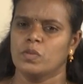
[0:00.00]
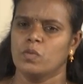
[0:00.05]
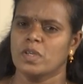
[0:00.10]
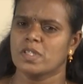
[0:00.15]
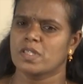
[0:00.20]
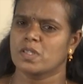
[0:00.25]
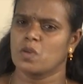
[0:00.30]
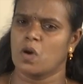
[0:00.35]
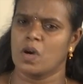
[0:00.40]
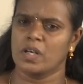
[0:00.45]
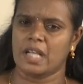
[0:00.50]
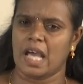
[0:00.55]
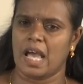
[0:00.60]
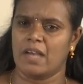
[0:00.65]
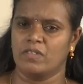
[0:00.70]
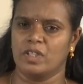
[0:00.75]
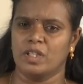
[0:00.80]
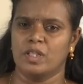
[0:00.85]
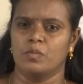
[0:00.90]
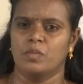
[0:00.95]
was not
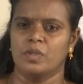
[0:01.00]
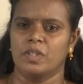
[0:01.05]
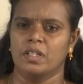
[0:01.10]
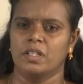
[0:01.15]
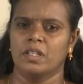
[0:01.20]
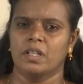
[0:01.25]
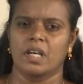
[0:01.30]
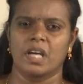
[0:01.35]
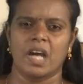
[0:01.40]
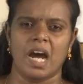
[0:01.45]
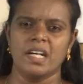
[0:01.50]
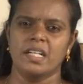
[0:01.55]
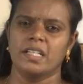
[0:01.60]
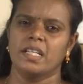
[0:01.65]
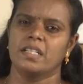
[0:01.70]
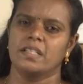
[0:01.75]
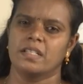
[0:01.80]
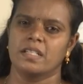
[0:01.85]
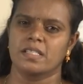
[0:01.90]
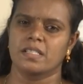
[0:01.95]
available
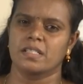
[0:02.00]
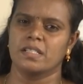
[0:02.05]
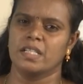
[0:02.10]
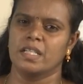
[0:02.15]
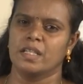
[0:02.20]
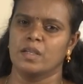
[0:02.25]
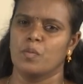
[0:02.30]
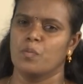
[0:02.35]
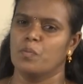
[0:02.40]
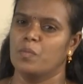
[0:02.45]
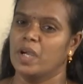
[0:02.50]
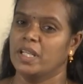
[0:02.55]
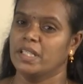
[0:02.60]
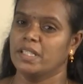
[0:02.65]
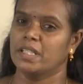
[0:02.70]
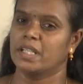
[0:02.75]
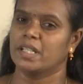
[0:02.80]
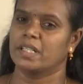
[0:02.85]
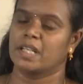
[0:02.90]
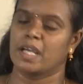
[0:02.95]
continuously
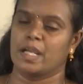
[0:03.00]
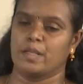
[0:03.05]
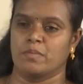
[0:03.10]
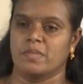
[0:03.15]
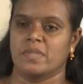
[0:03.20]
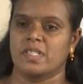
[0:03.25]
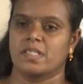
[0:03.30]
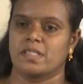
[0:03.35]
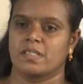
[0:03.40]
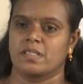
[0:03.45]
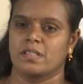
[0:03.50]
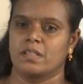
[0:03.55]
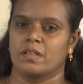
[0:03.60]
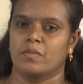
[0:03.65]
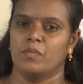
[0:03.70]
many a times.